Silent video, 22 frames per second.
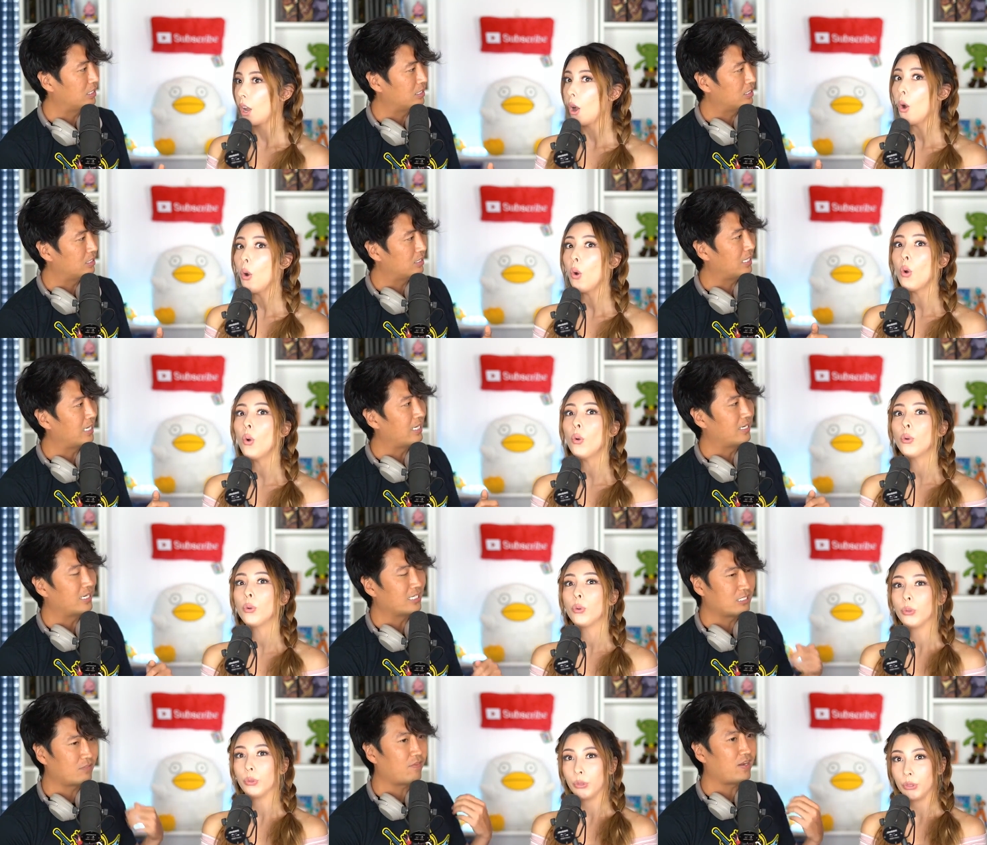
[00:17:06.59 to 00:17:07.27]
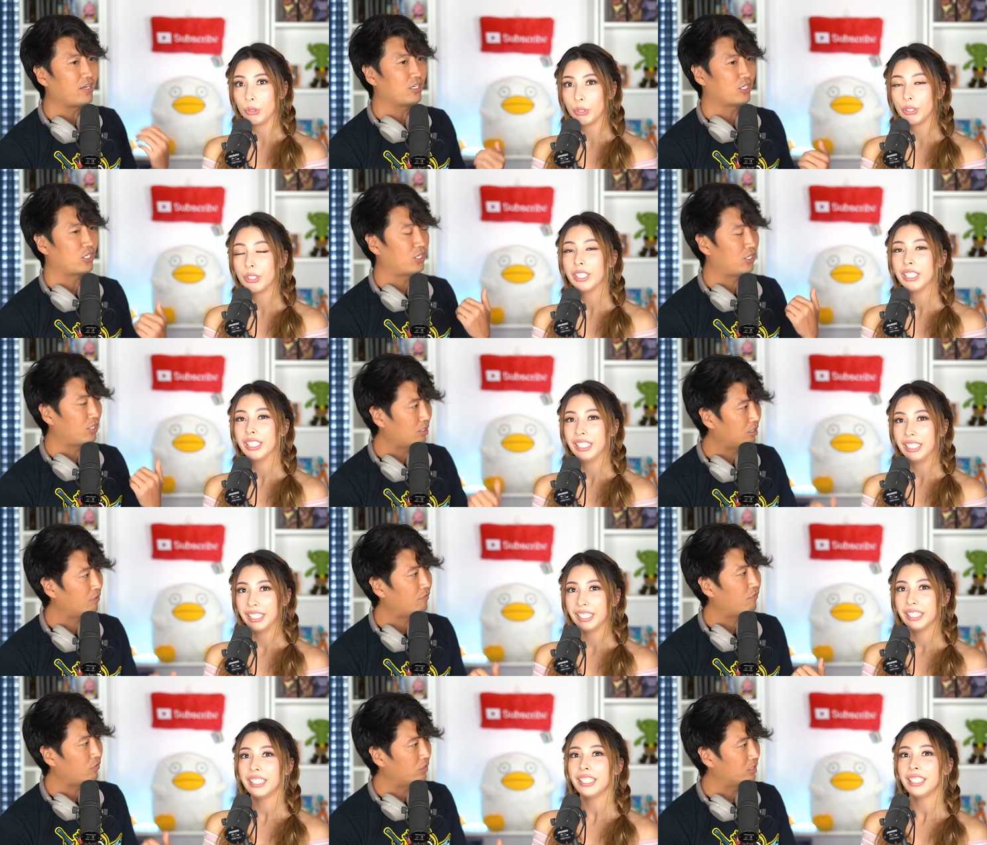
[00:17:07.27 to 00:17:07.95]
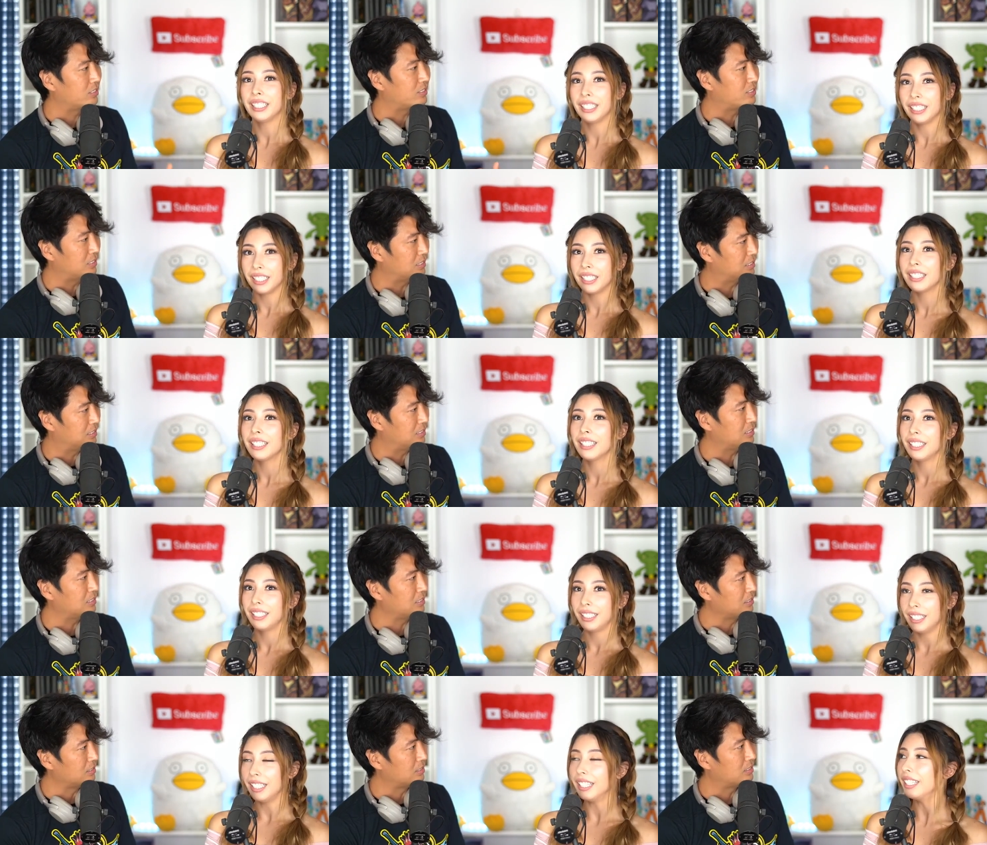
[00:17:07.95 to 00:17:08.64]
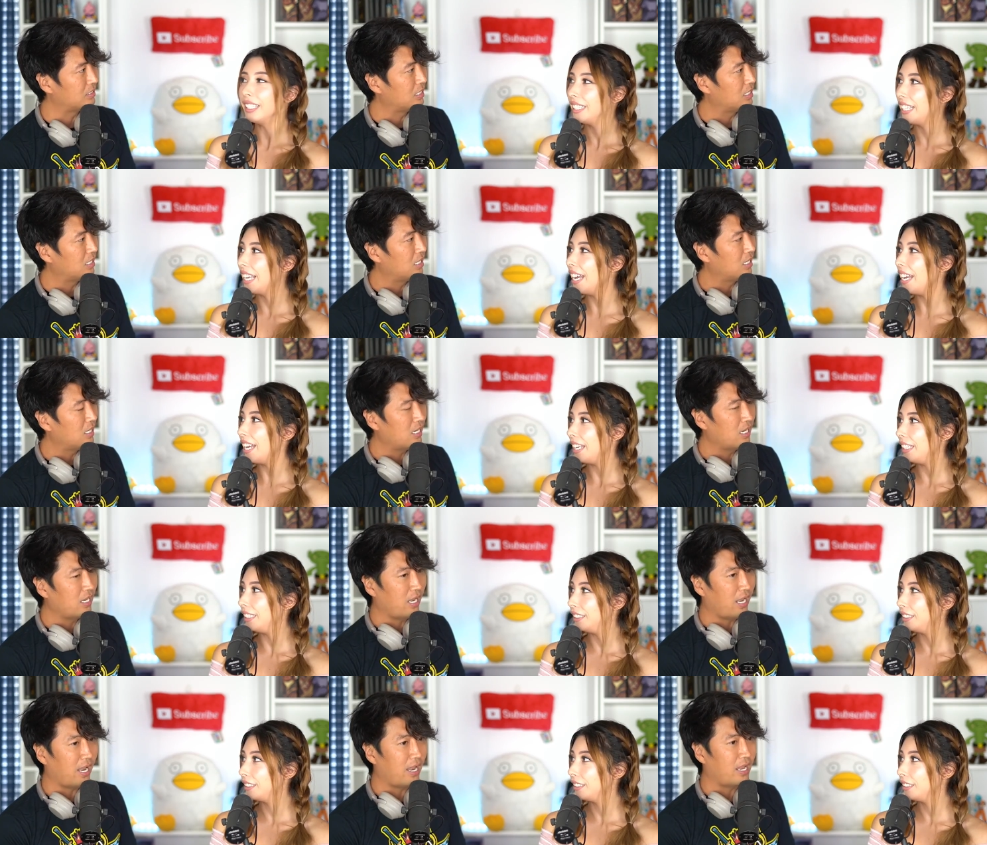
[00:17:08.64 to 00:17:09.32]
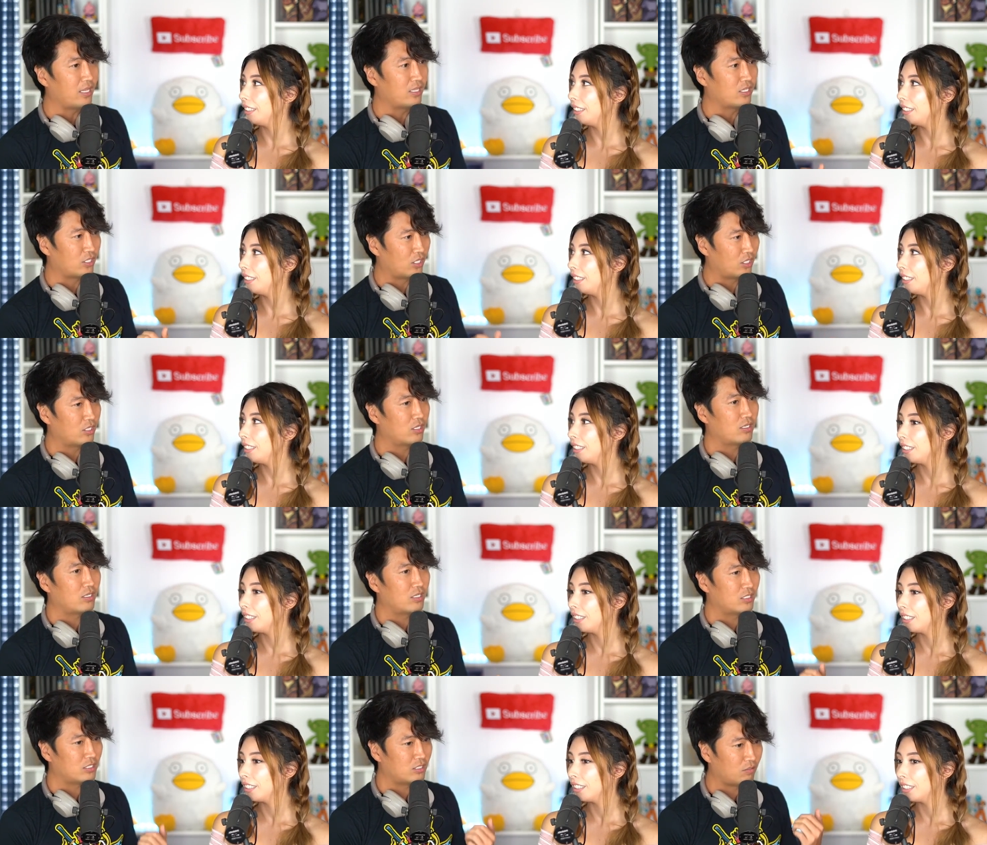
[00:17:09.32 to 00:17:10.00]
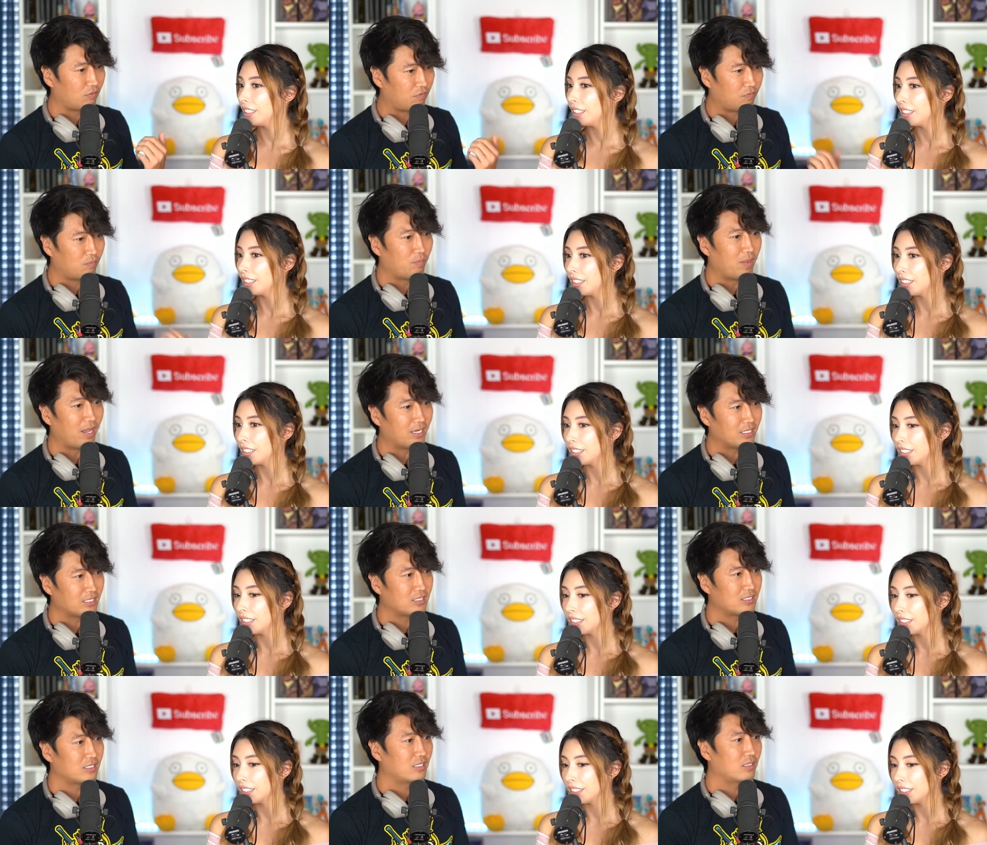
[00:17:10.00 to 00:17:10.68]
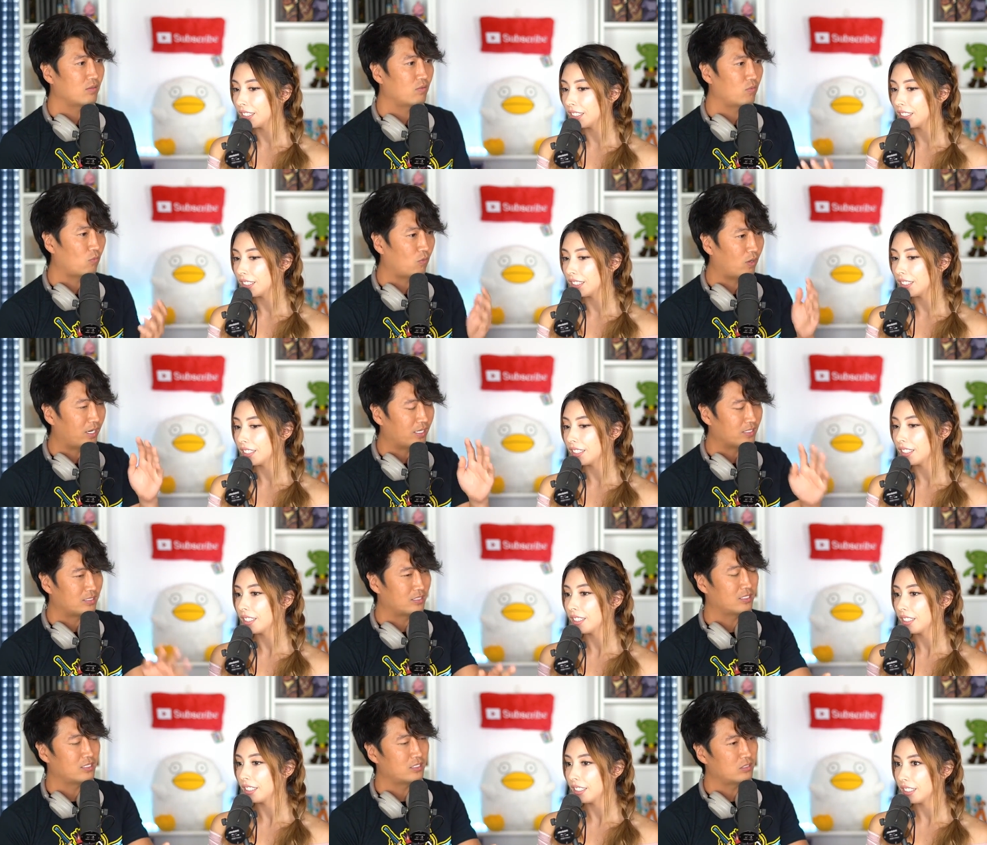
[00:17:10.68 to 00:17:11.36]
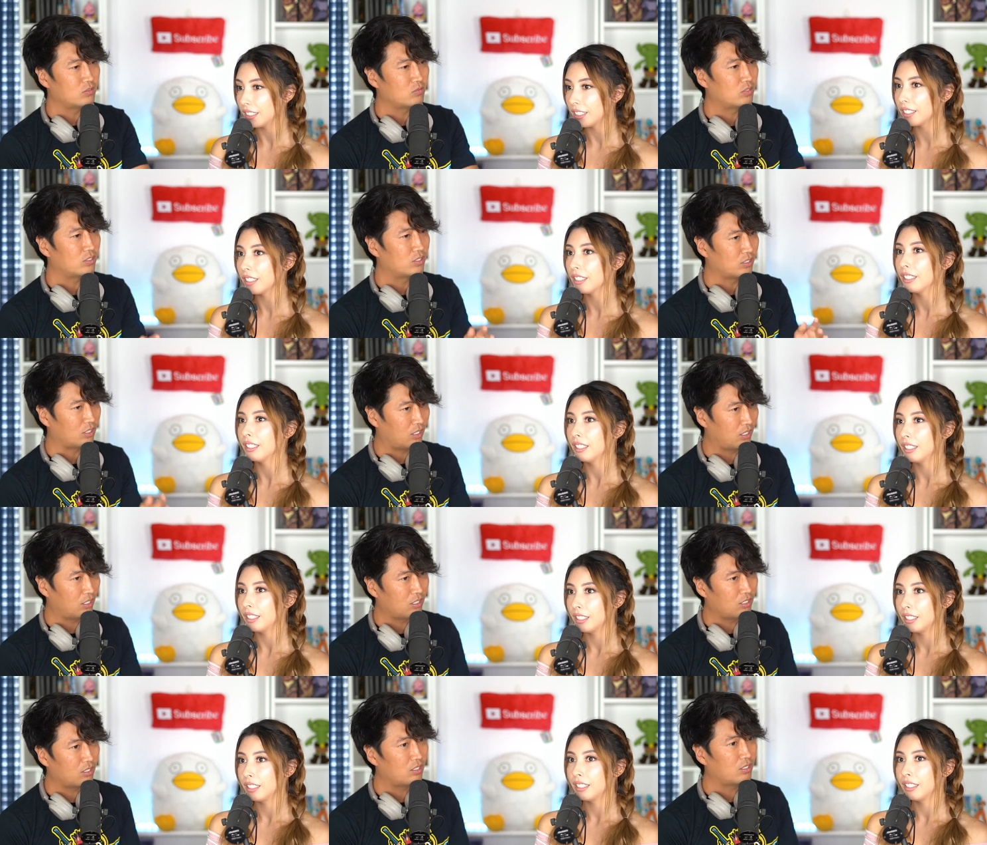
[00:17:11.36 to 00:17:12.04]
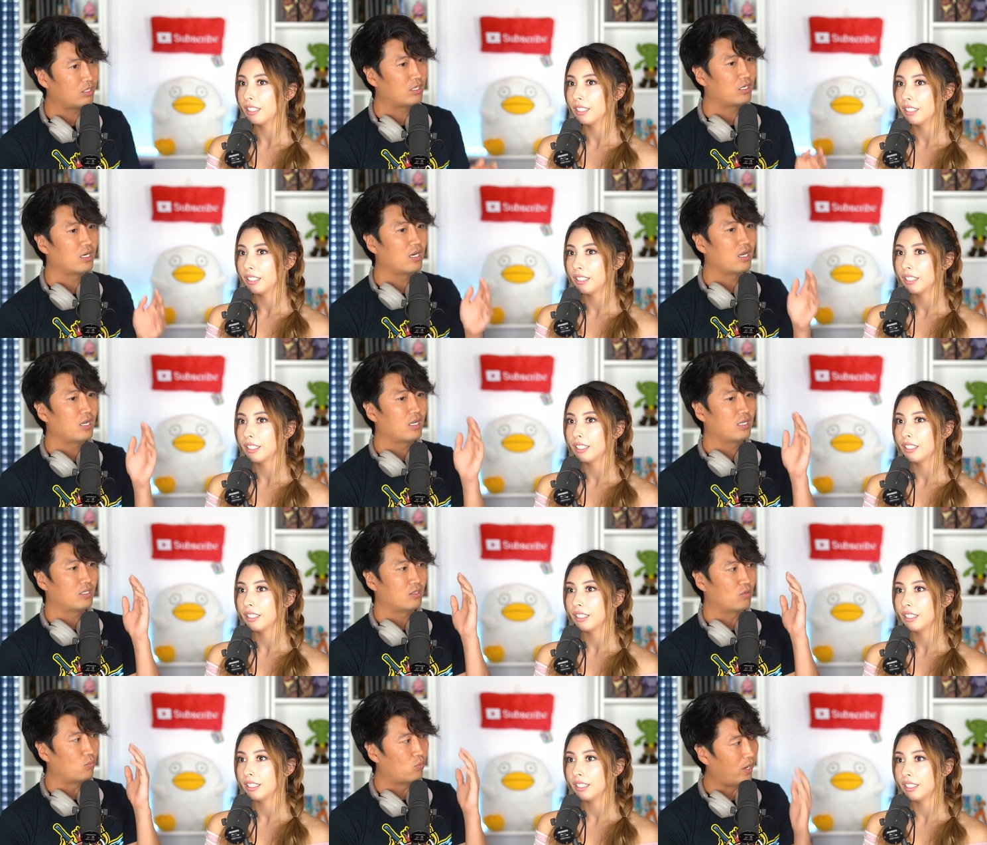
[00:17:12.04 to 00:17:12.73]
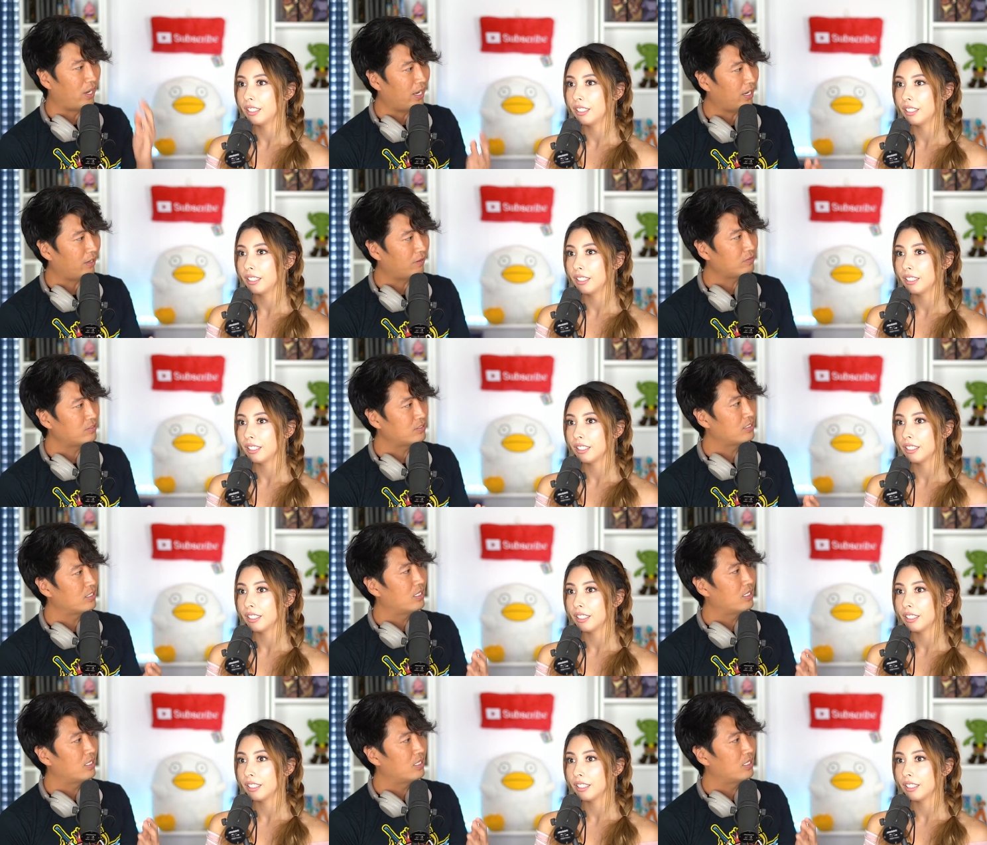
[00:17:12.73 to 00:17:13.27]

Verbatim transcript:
Speaker 1: Oh. Like, let's find a cure for the disease. Yes. And the cure is the medicine, whereas this one, to cure the waves,